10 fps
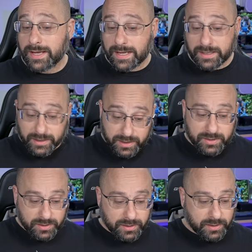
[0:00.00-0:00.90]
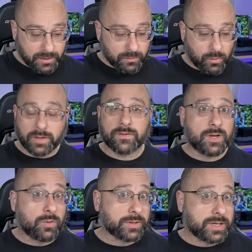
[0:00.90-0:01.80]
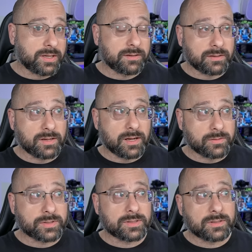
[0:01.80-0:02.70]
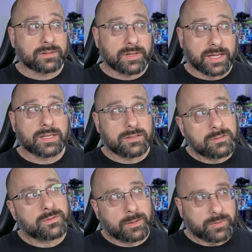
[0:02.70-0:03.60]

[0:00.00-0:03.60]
and it is one of the only goggles that can do that.